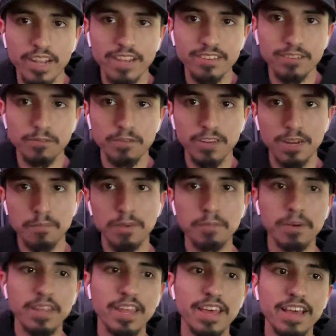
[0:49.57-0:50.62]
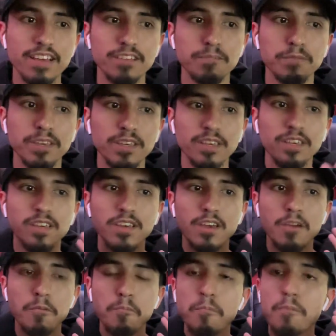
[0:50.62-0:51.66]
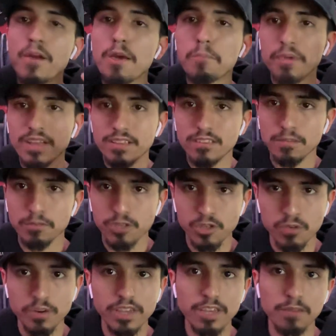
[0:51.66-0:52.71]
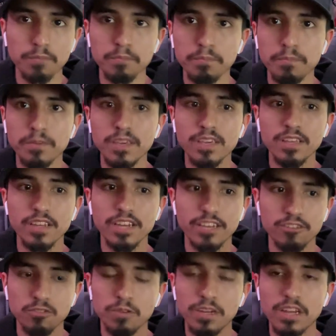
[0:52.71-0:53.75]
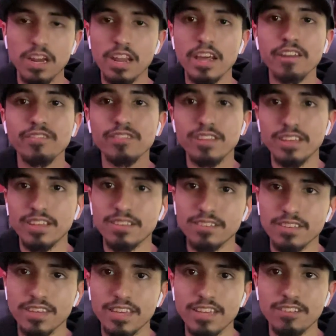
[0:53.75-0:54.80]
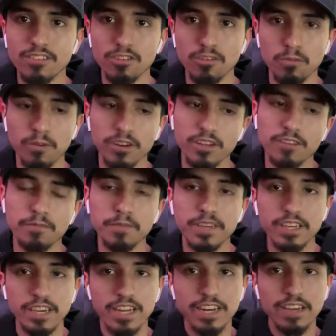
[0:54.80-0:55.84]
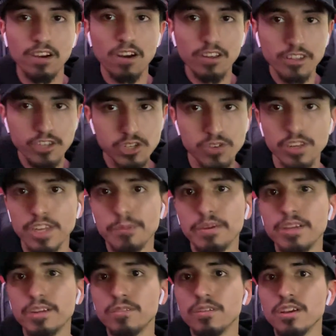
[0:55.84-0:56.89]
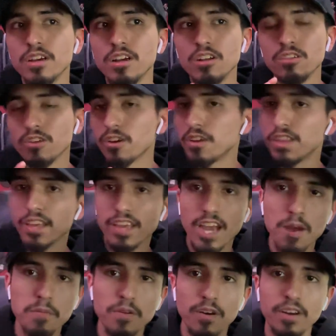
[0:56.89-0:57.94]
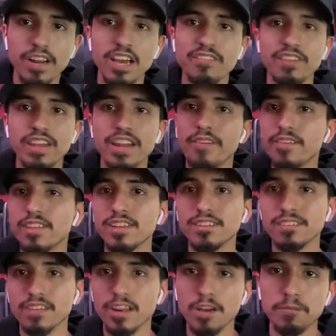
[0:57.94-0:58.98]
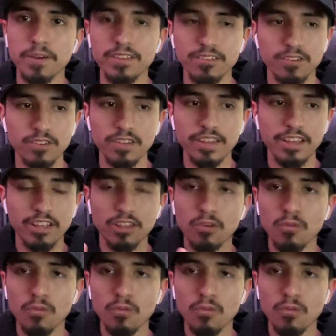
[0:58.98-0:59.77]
As in, what I mean by that is me prepping to stream, me like doing a lot of things to get into the work of me getting on the stream and turn the camera on, having everything set up as in like the